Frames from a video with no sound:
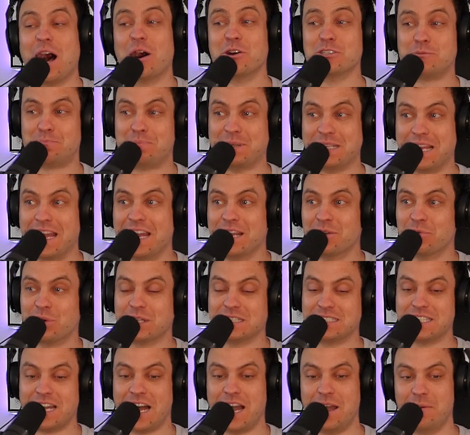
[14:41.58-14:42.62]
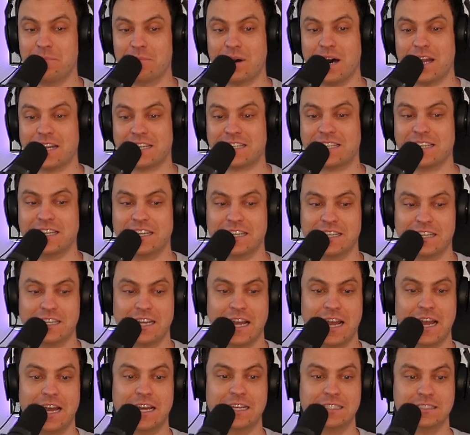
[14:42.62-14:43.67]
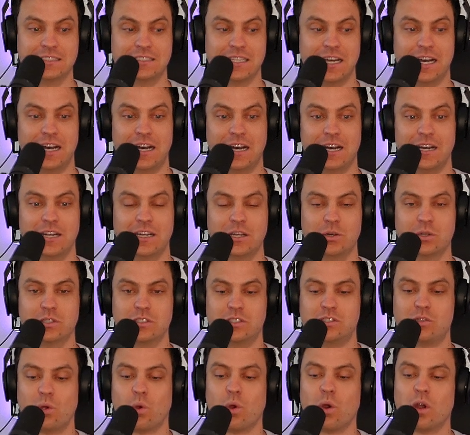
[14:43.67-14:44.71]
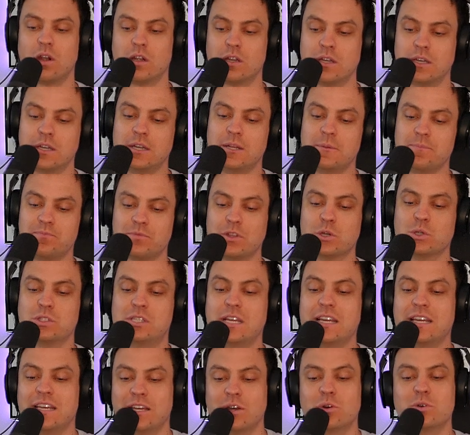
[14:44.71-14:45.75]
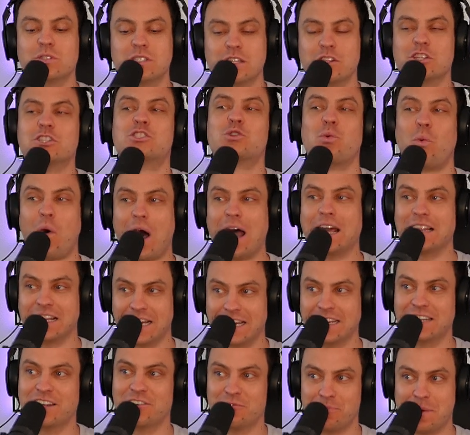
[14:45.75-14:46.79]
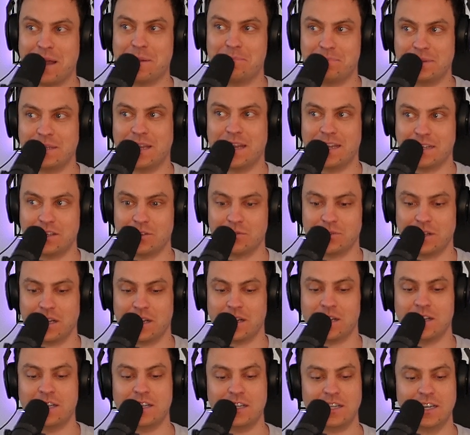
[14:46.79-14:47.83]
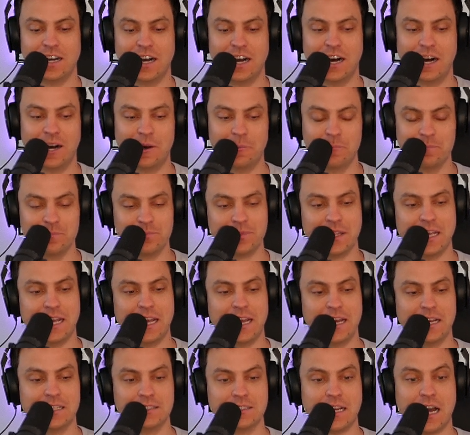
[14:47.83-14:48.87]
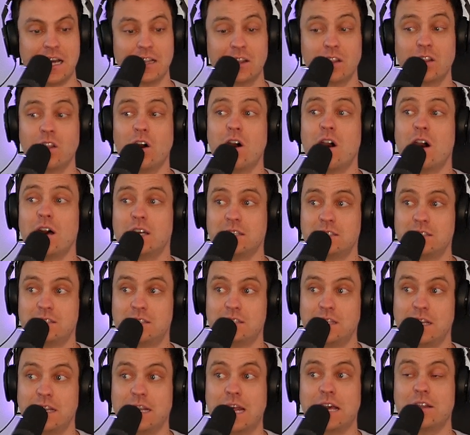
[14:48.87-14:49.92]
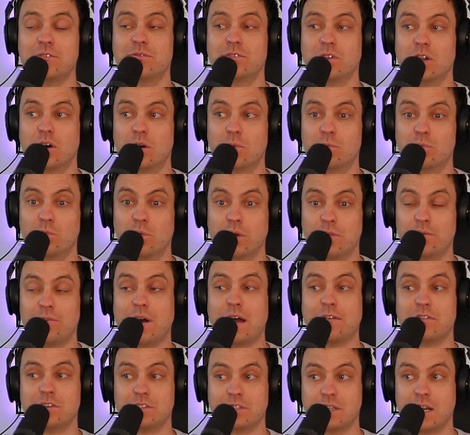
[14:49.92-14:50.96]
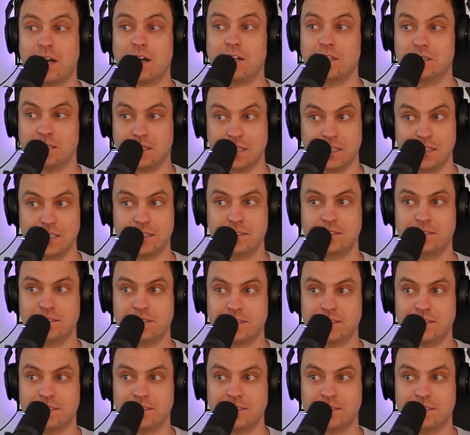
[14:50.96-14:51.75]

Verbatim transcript: I was PAing one time on a gig, and uh, it was toward it was it was in the twilight of my PA career. Yeah. Um, and I lost an envelope with five hundred dollars in it.